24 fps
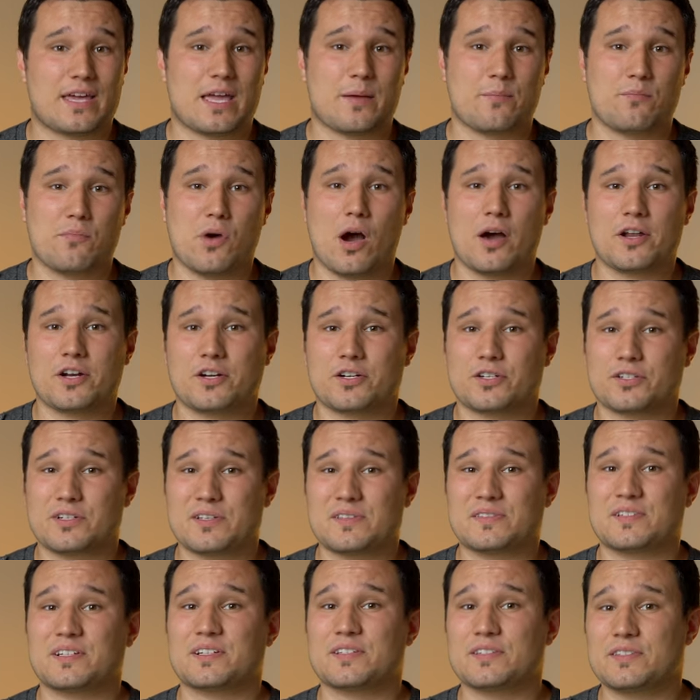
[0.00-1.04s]
K
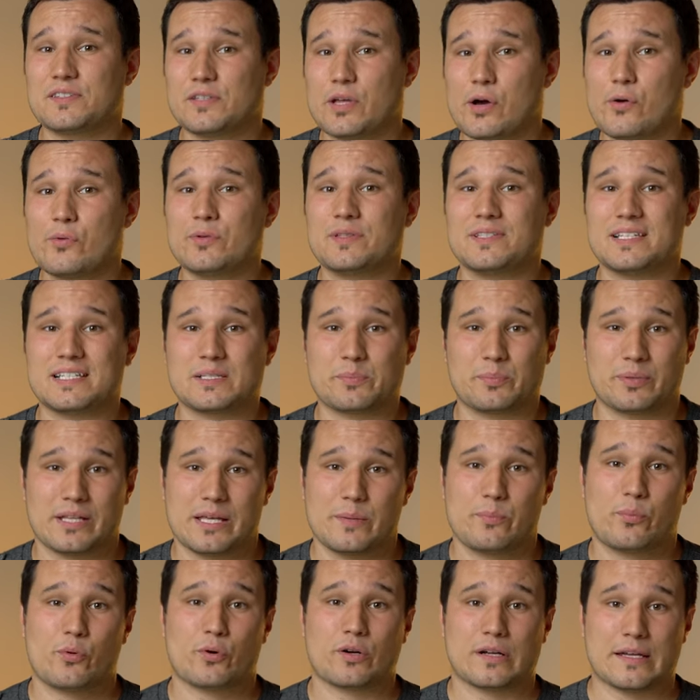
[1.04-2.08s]
monitors, there's no
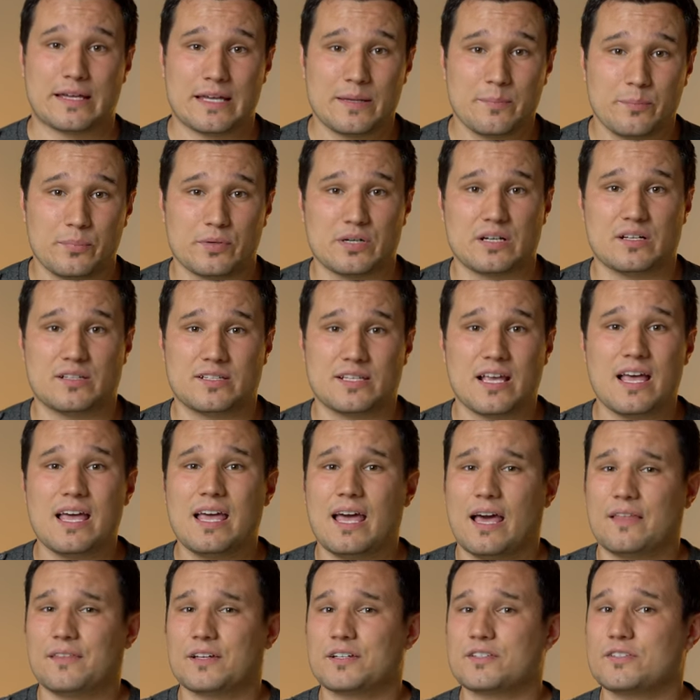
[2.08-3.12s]
DisplayPort inputs,
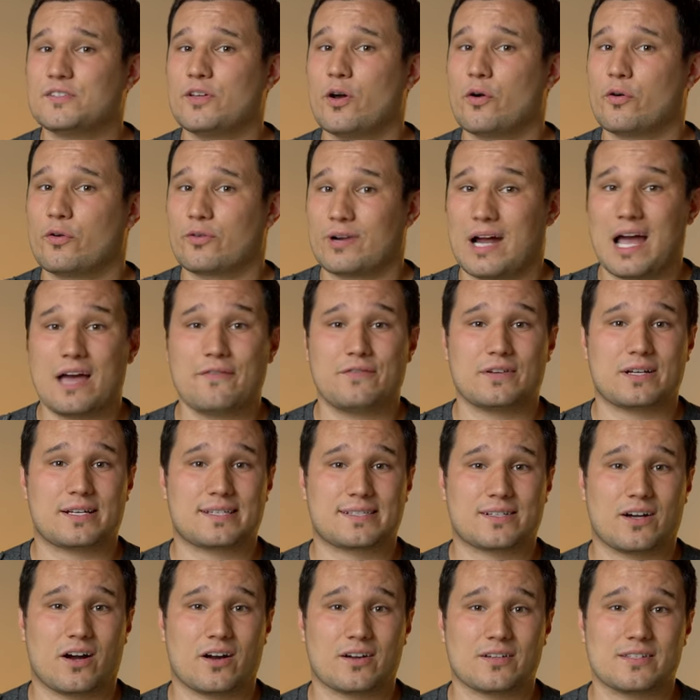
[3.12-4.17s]
and there's no
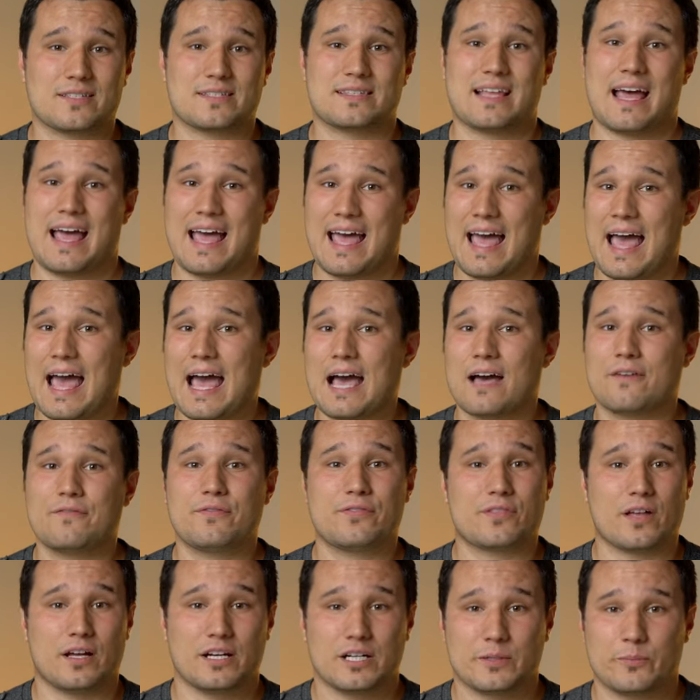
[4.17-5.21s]
graphics cards that have
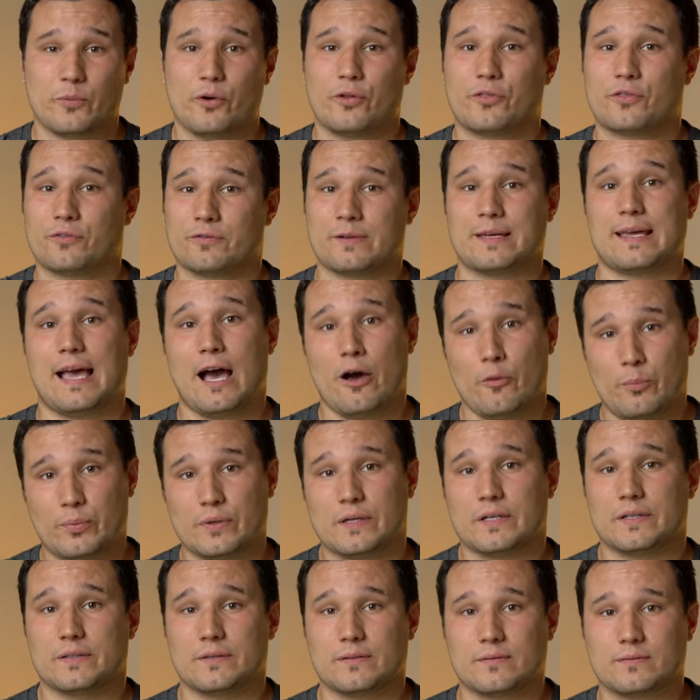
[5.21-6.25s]
Thunderbolt three
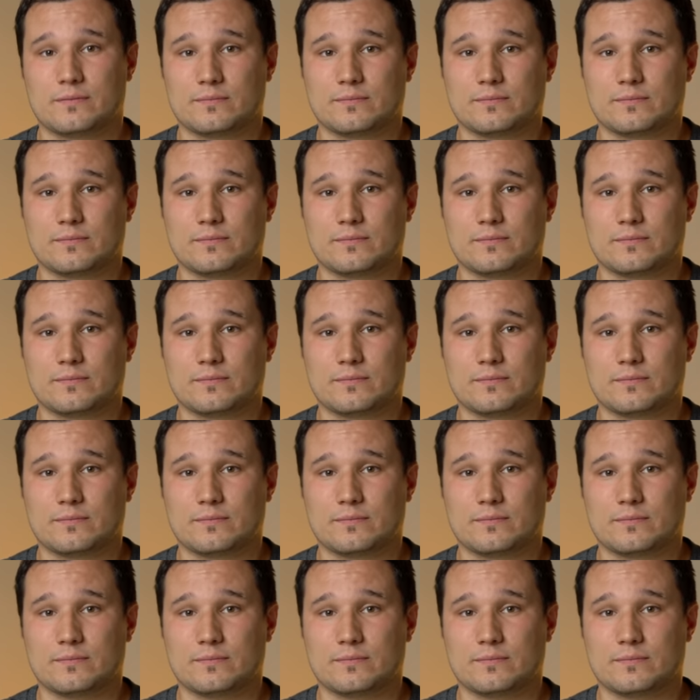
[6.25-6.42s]
output.